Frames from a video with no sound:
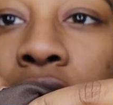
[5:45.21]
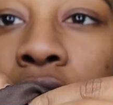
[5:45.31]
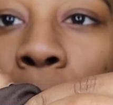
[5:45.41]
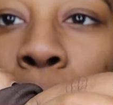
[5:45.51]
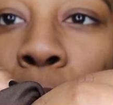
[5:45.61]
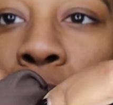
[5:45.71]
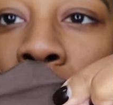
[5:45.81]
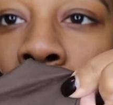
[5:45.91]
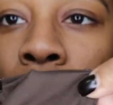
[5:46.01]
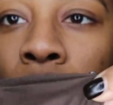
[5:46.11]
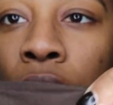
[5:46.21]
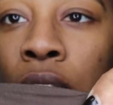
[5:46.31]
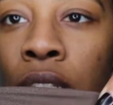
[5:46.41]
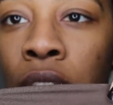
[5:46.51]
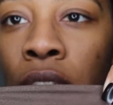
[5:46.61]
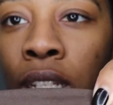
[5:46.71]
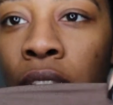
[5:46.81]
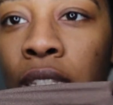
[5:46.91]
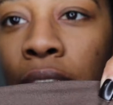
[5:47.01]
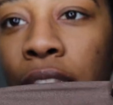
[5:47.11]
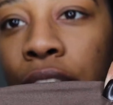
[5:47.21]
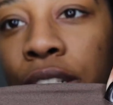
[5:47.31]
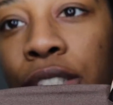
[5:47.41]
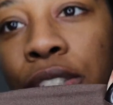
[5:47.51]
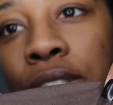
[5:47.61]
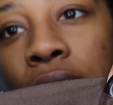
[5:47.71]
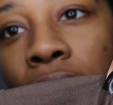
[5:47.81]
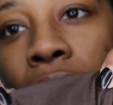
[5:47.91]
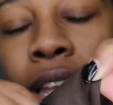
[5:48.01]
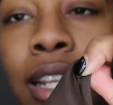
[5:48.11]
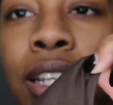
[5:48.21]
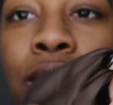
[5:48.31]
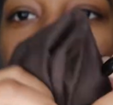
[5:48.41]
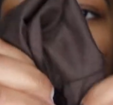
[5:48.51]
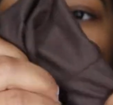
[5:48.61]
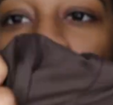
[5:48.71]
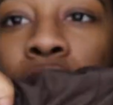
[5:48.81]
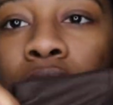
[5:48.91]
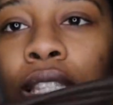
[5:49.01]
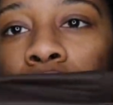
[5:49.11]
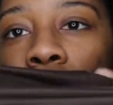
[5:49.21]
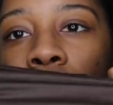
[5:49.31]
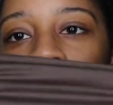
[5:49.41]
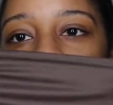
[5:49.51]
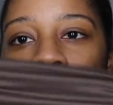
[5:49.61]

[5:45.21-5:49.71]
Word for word: double layered. Do you see that? So these are